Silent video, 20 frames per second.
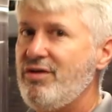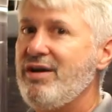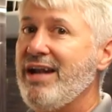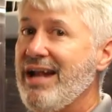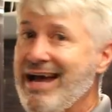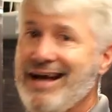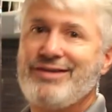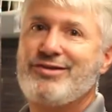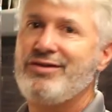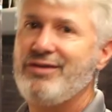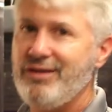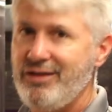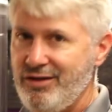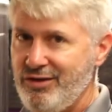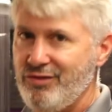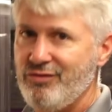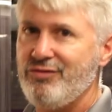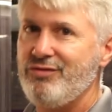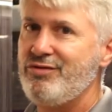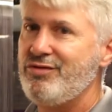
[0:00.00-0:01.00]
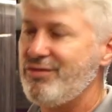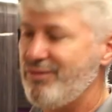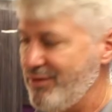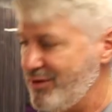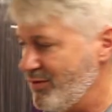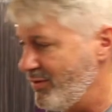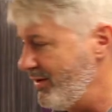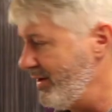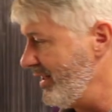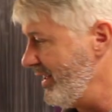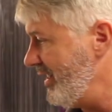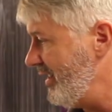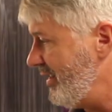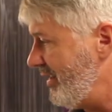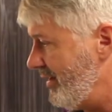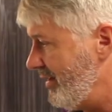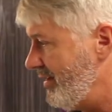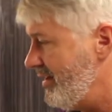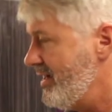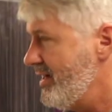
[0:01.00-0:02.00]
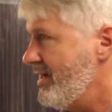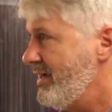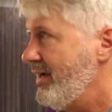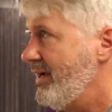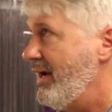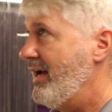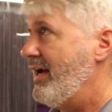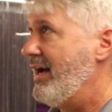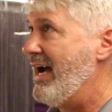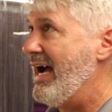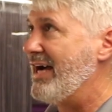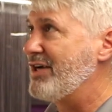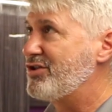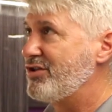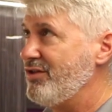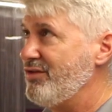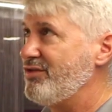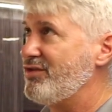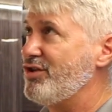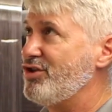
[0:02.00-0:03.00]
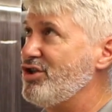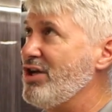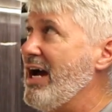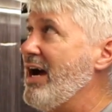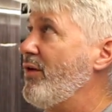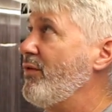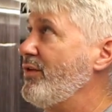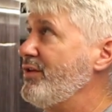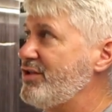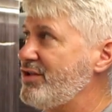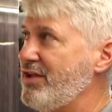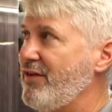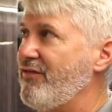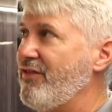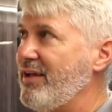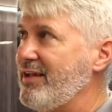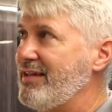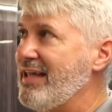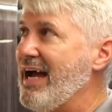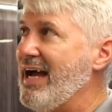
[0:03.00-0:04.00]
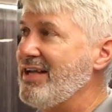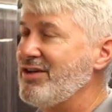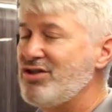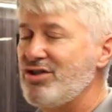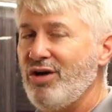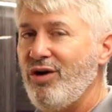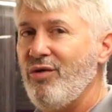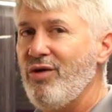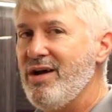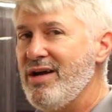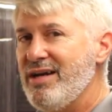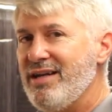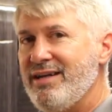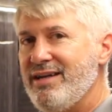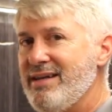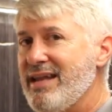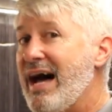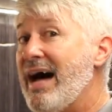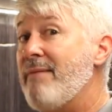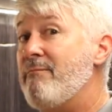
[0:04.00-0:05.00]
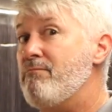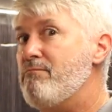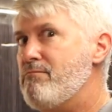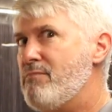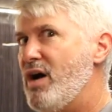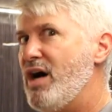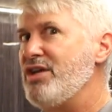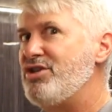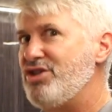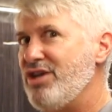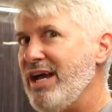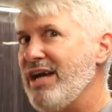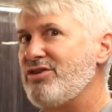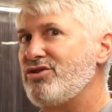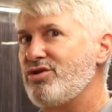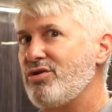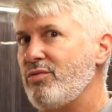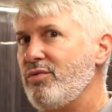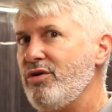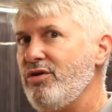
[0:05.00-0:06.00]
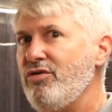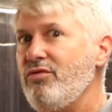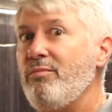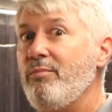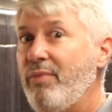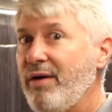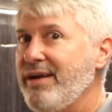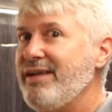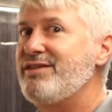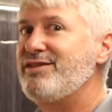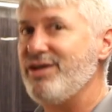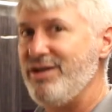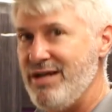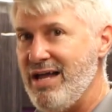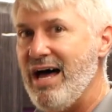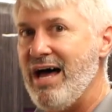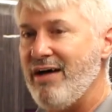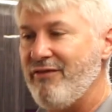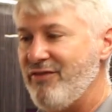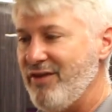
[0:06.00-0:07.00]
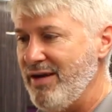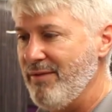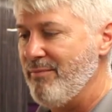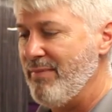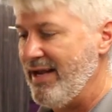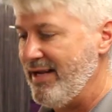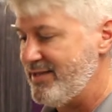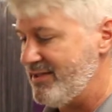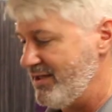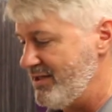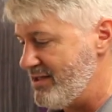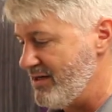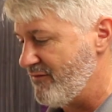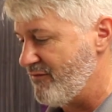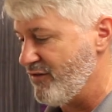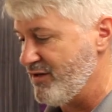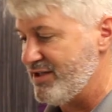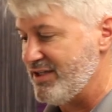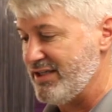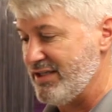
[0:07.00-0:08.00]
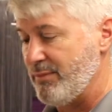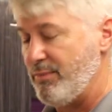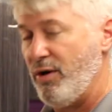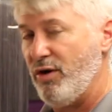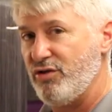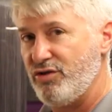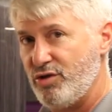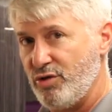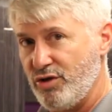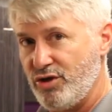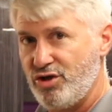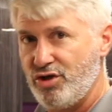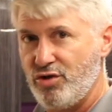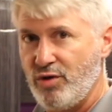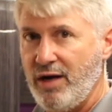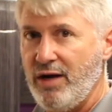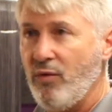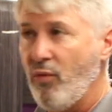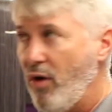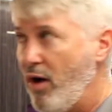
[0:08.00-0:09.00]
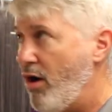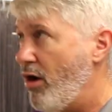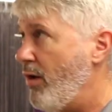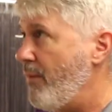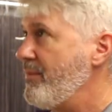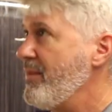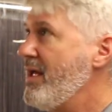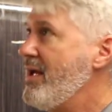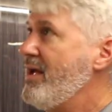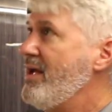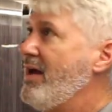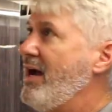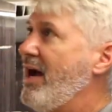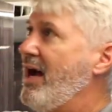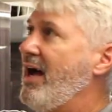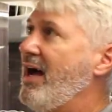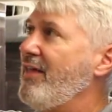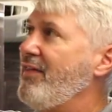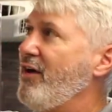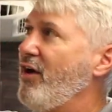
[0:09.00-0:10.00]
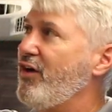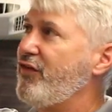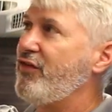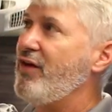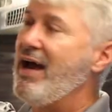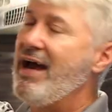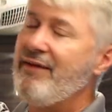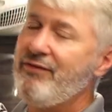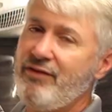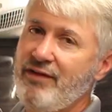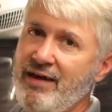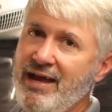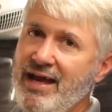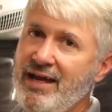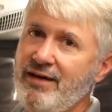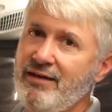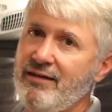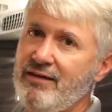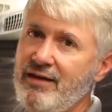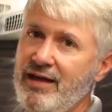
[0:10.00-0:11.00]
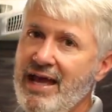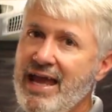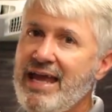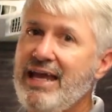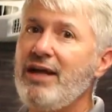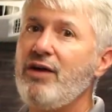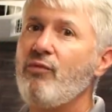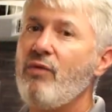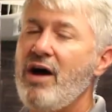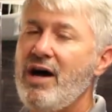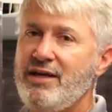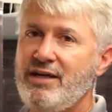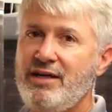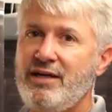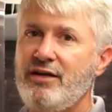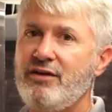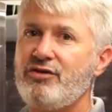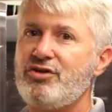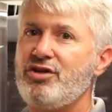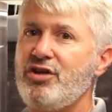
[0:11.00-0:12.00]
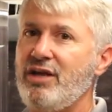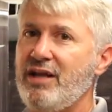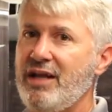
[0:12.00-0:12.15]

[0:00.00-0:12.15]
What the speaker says: you can actually use the toilet and actually use the shower and stuff like that. So not much extra room, but it's enough and it makes a difference as opposed to a straight wall. They also have the hanging rod in here